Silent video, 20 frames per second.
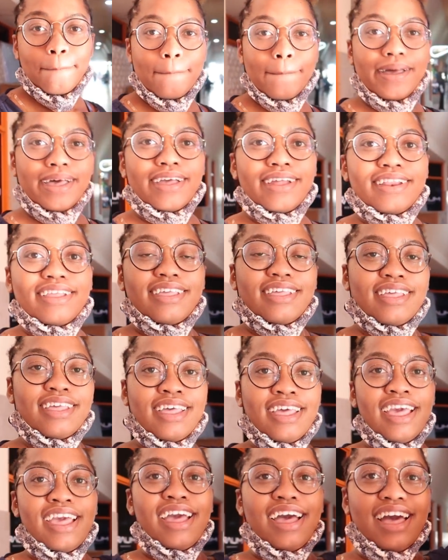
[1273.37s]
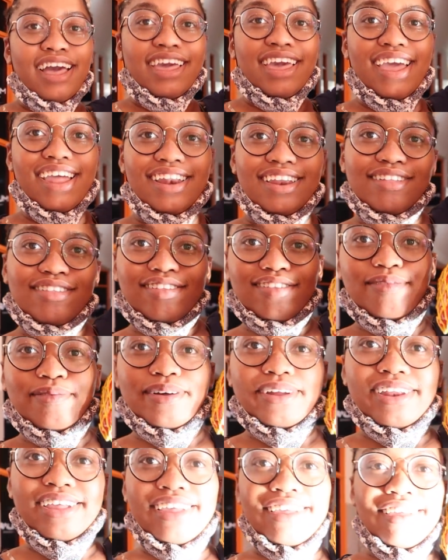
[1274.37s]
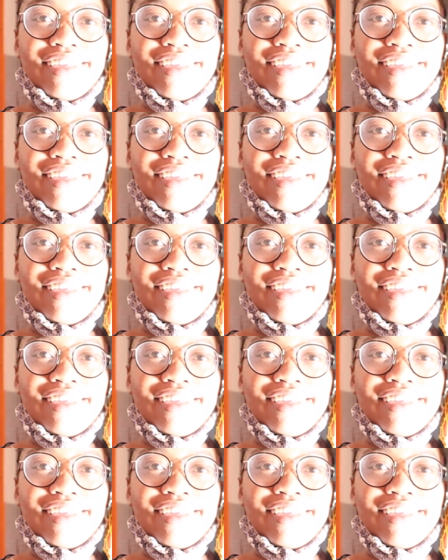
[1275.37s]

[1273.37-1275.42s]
but again this is what